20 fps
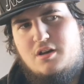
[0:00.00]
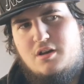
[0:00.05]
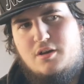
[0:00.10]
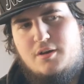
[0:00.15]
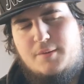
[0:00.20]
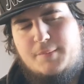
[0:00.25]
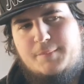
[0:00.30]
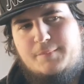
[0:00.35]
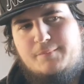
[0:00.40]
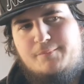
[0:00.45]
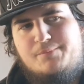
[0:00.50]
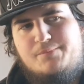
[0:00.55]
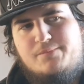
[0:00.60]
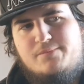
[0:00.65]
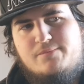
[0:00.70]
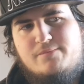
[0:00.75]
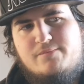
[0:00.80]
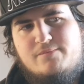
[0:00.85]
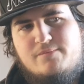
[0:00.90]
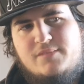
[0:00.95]

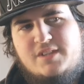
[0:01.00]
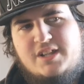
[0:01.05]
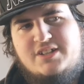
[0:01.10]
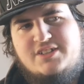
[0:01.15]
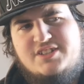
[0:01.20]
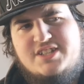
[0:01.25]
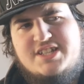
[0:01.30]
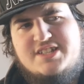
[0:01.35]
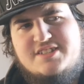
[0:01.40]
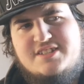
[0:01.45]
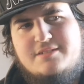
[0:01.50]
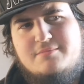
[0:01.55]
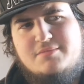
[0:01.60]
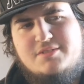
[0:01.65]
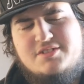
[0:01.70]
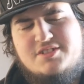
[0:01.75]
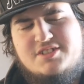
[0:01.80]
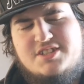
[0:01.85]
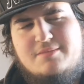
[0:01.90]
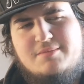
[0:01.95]
it did
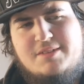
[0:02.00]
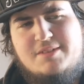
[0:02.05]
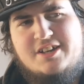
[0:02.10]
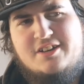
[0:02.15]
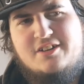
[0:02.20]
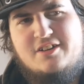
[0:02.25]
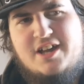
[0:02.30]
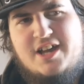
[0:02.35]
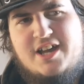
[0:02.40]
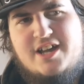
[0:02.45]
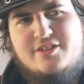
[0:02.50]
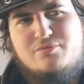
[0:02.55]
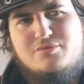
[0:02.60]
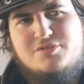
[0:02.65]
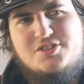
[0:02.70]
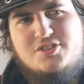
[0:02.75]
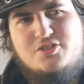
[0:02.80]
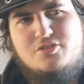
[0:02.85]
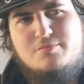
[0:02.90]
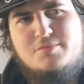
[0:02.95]
seem like her
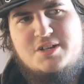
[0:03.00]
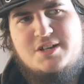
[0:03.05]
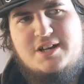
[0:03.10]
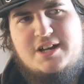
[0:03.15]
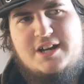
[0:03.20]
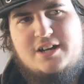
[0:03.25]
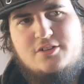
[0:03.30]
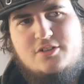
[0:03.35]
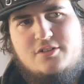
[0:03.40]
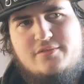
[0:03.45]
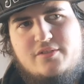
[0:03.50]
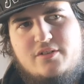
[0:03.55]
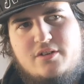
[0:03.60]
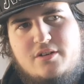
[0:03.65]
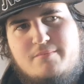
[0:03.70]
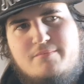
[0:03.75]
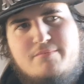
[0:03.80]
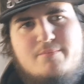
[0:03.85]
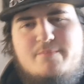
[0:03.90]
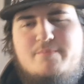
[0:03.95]
head was a little bit out
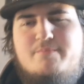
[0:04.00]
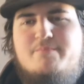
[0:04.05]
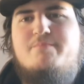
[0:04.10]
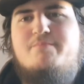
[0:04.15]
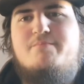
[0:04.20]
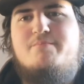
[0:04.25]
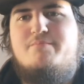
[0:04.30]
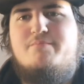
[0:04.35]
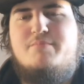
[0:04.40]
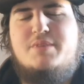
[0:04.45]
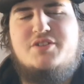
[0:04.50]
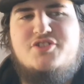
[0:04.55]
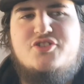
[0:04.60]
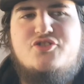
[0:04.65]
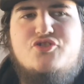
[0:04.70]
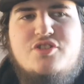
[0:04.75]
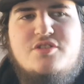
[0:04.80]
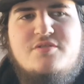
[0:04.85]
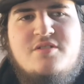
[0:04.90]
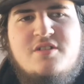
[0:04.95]
of
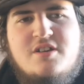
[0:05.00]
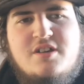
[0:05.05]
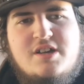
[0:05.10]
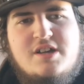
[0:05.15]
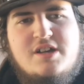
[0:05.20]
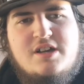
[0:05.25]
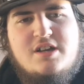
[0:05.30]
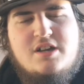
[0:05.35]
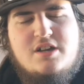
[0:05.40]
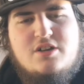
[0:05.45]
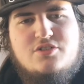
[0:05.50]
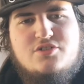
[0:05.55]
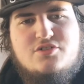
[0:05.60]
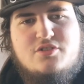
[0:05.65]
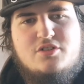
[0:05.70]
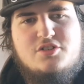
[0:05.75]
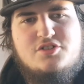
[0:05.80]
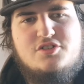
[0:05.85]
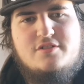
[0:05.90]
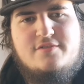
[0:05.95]
position,
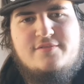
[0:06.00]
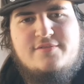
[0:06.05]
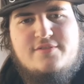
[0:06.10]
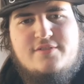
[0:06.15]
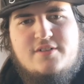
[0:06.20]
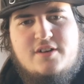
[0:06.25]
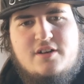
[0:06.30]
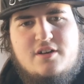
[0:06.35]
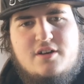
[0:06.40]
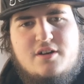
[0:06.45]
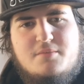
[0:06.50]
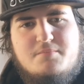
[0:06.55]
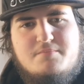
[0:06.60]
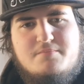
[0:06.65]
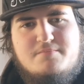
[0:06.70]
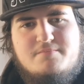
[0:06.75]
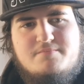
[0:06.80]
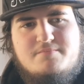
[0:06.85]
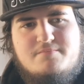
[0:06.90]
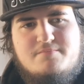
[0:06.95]
sort of.
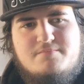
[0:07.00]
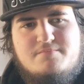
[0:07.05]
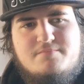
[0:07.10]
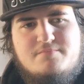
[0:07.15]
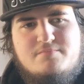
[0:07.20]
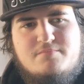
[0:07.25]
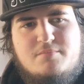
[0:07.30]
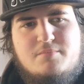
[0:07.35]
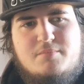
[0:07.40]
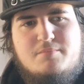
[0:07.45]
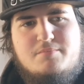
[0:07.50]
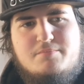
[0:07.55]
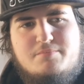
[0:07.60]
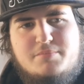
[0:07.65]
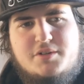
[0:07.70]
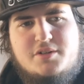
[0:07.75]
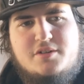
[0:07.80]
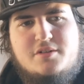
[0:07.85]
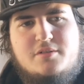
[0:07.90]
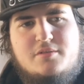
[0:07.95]

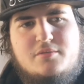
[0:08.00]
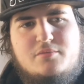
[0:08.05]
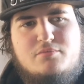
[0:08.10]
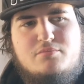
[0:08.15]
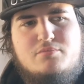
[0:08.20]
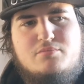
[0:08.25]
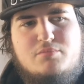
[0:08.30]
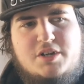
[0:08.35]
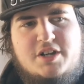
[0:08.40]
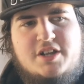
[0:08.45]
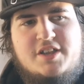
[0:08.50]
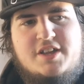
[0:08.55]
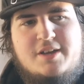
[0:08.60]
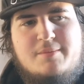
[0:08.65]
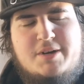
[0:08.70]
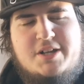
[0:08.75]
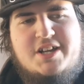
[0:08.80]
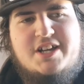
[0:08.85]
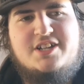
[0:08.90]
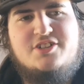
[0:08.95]
But when I
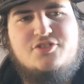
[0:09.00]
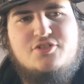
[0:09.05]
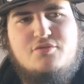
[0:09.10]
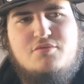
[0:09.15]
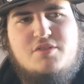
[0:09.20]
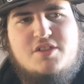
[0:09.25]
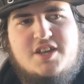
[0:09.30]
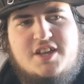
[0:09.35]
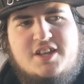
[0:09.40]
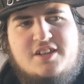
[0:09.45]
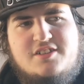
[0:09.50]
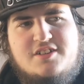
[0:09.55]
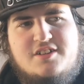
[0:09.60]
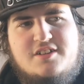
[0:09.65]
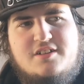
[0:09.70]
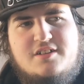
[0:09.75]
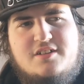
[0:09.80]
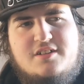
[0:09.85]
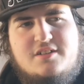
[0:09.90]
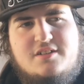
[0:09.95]
think about it, I do think
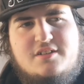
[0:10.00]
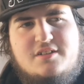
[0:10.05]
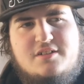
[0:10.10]
that